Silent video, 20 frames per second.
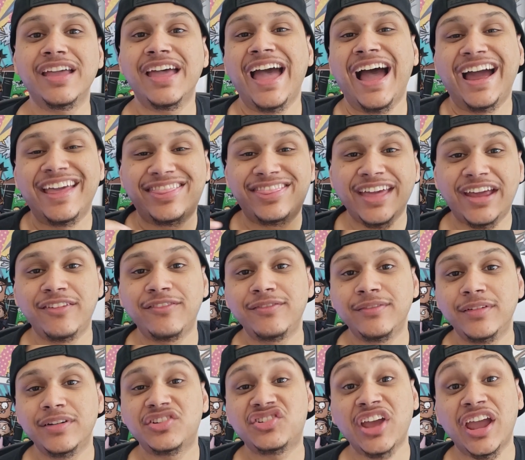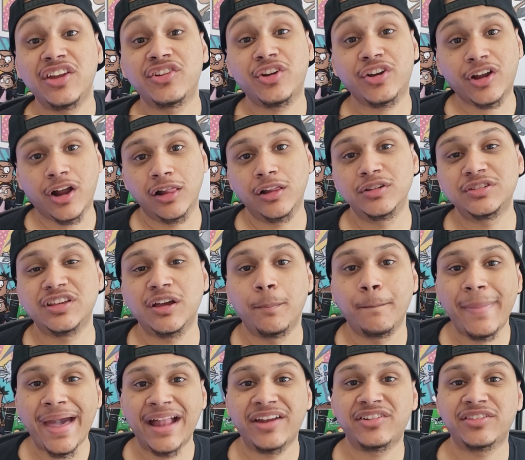I then change her color to
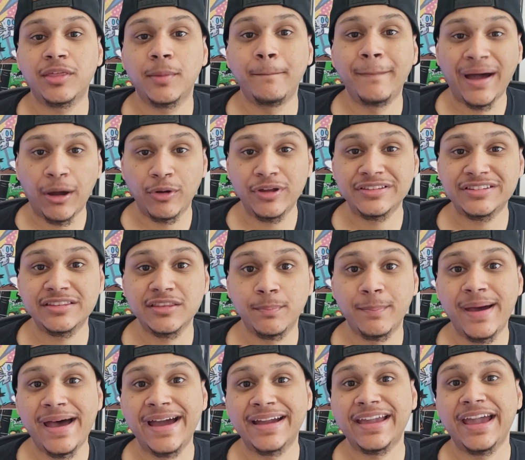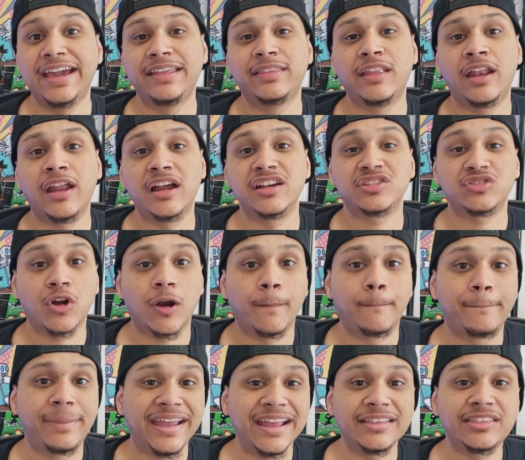match the mountains in the back, and then I
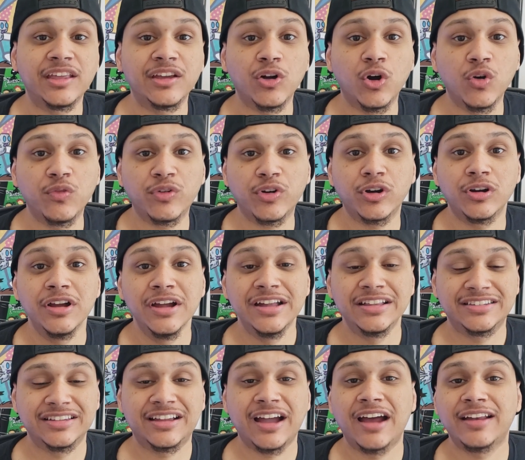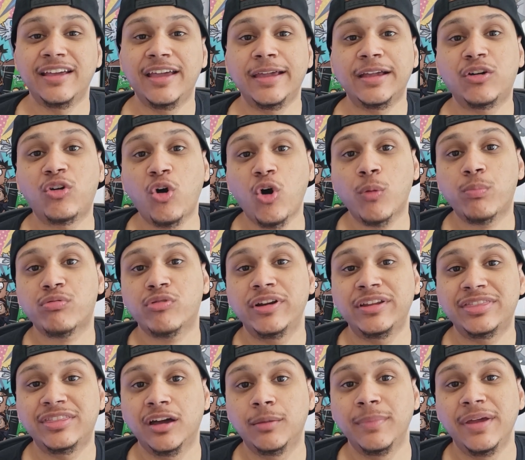start painting over her to kind of
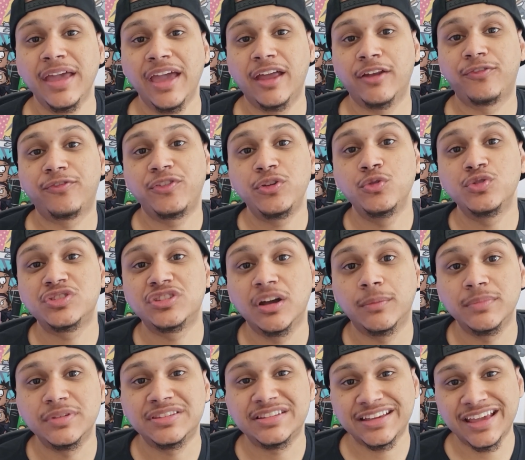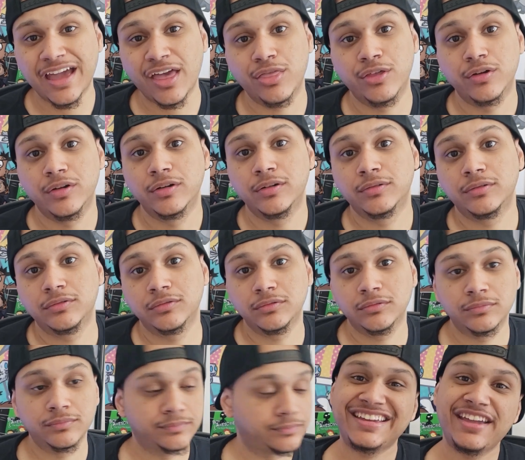incorporate them and fuse them together.
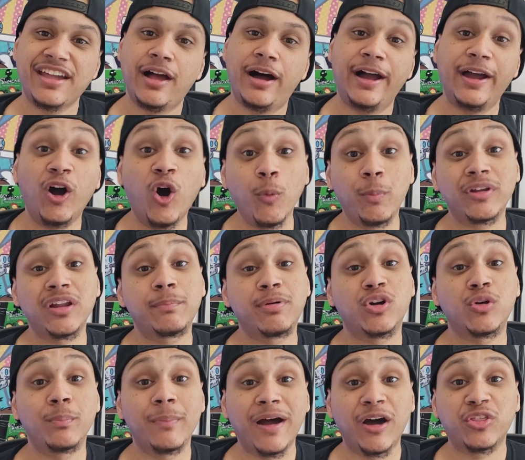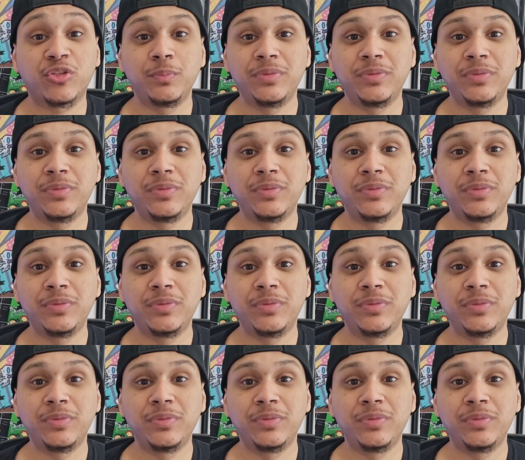I open up her mouth